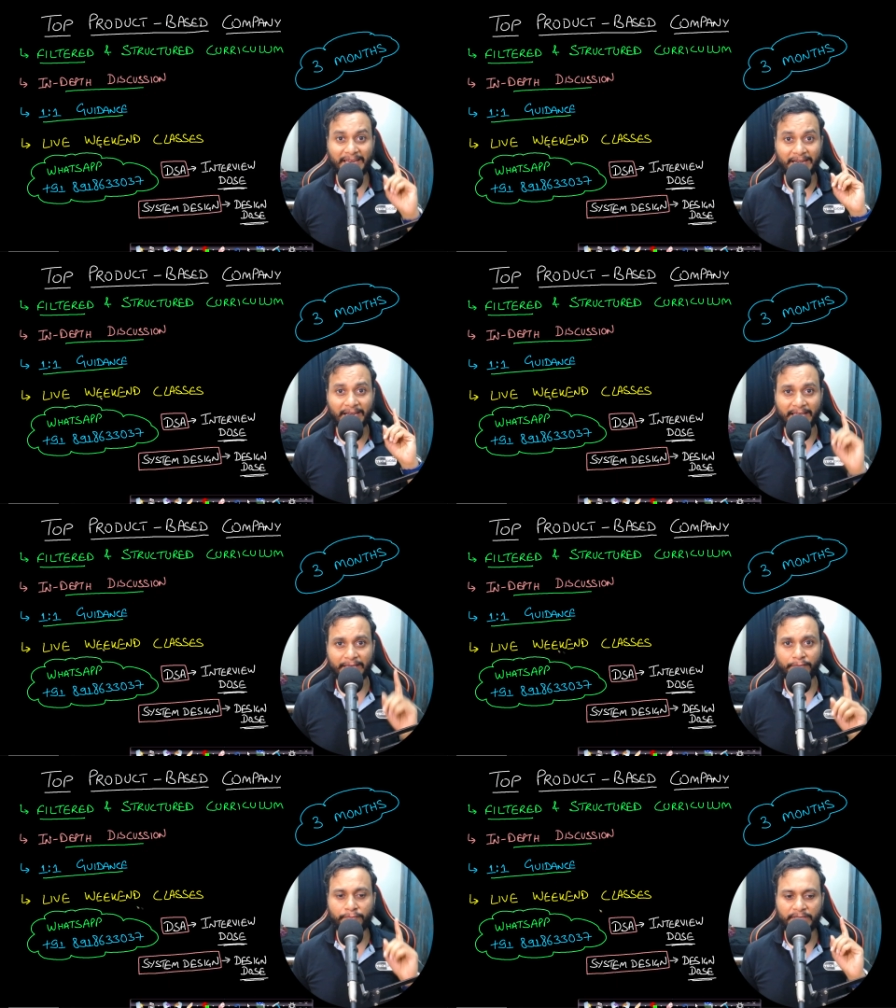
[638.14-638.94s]
and
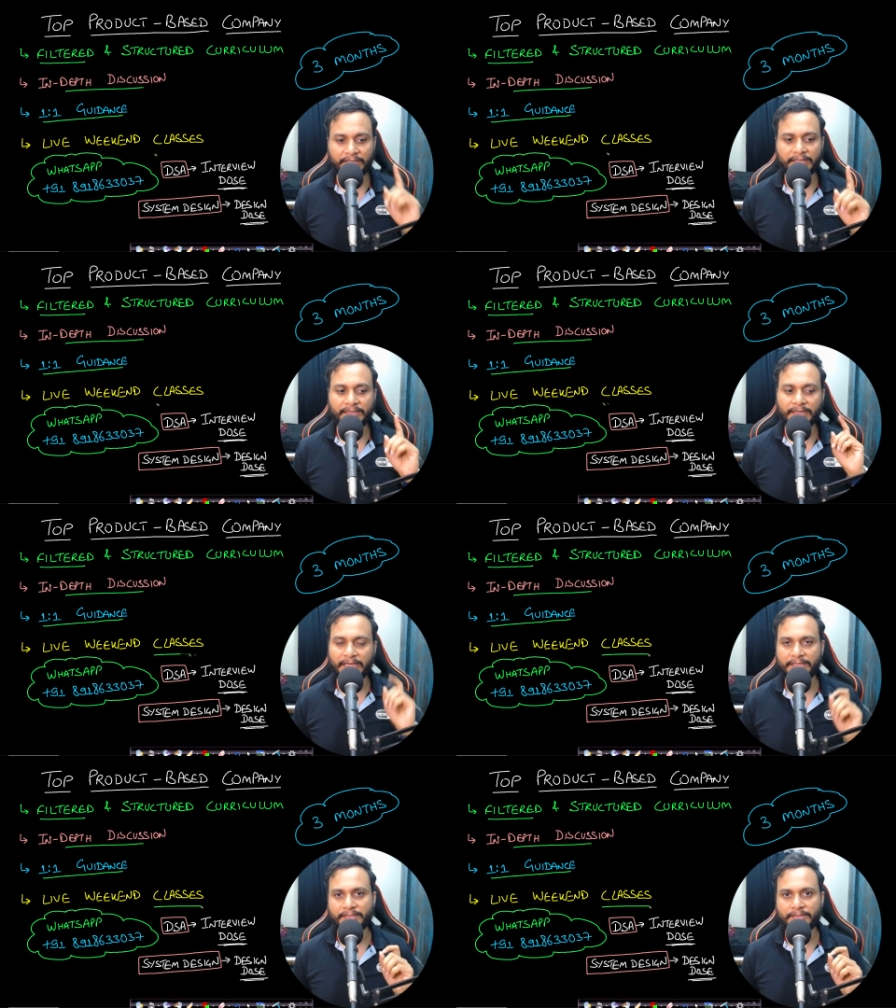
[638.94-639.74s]
live weekend
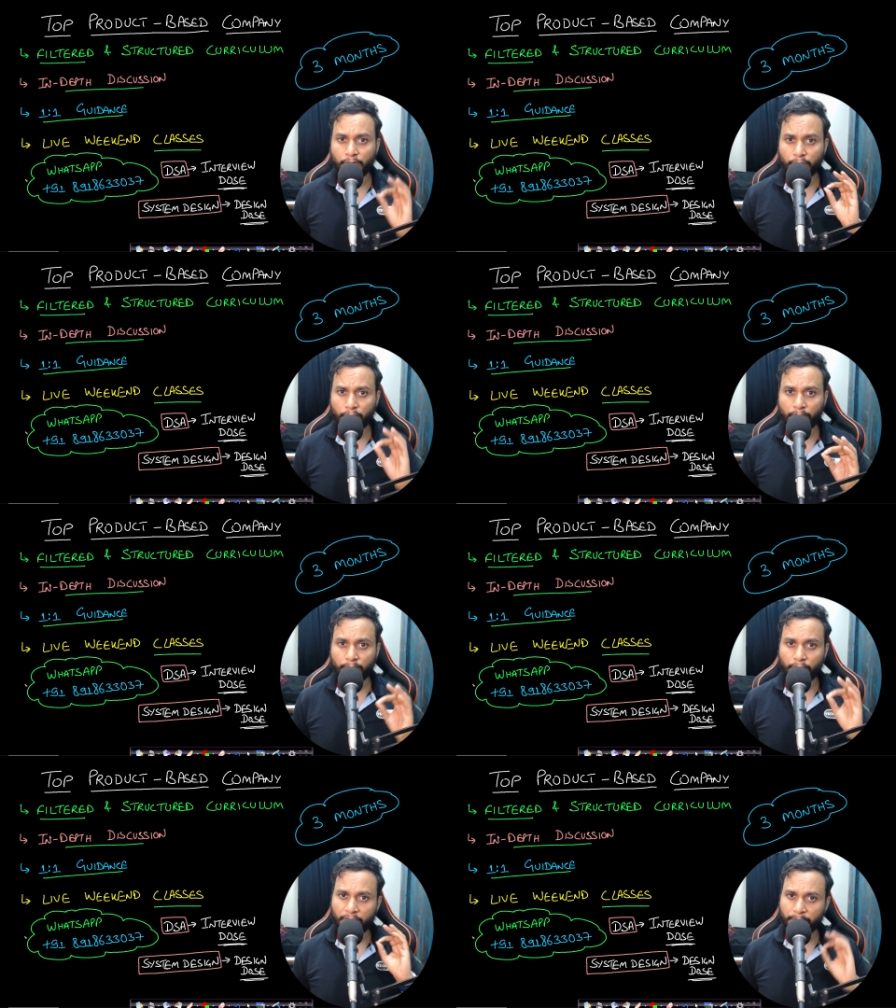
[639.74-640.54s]
classes. To know
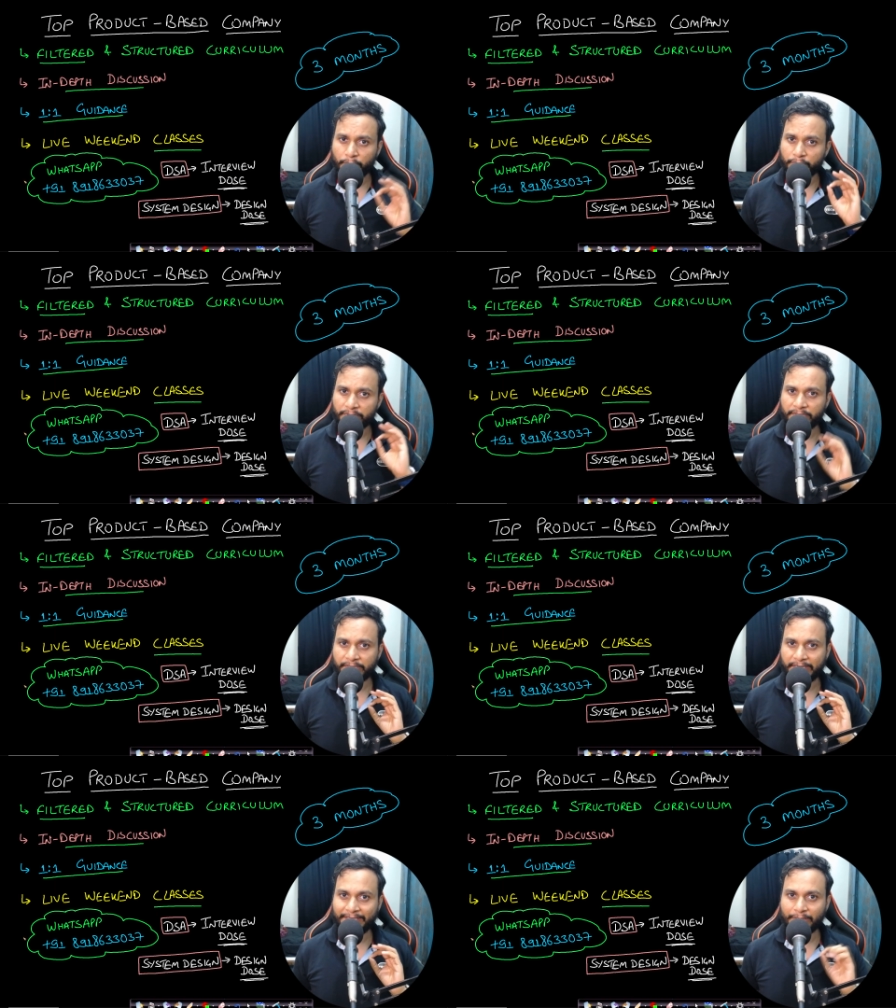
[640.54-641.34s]
more about the
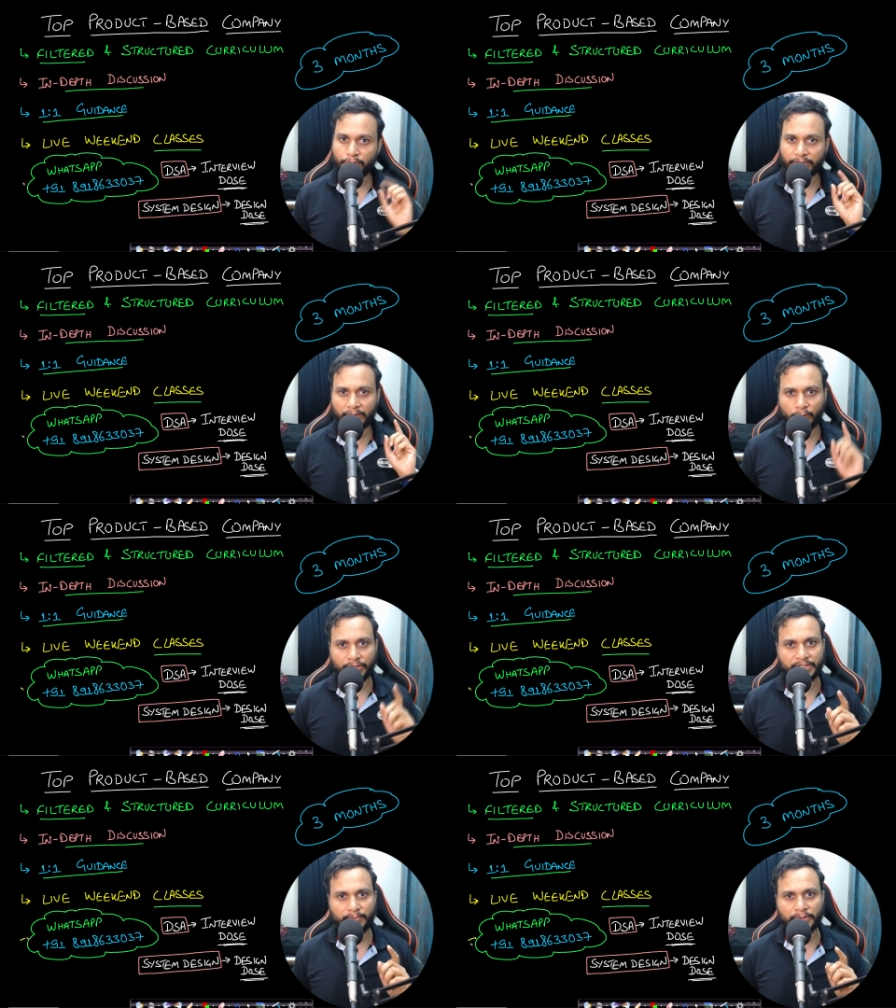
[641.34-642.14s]
training, you can
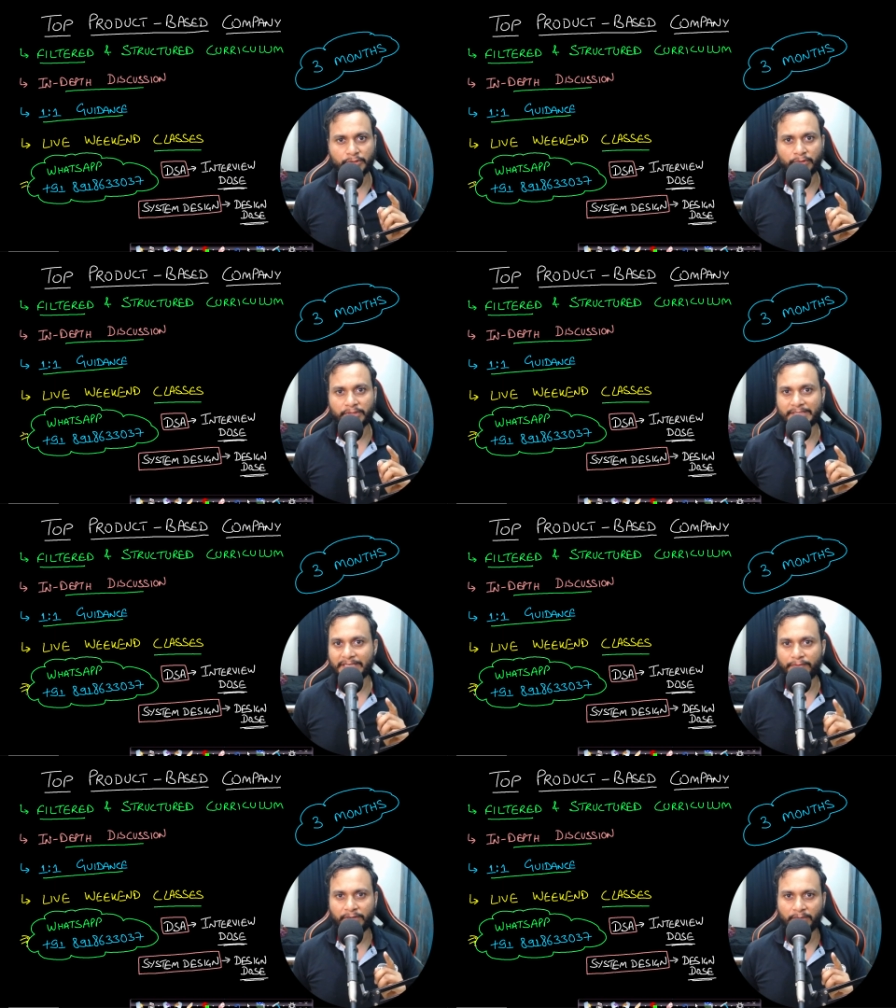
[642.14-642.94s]
WhatsApp us on this
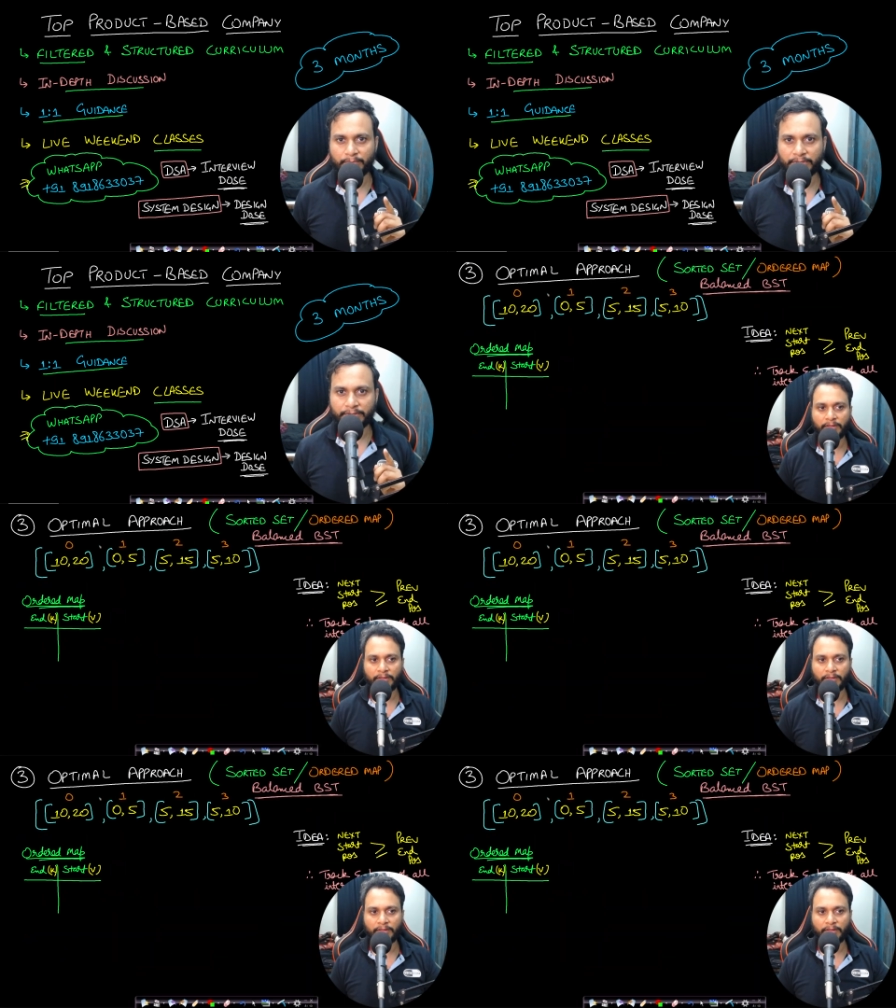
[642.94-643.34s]
given number.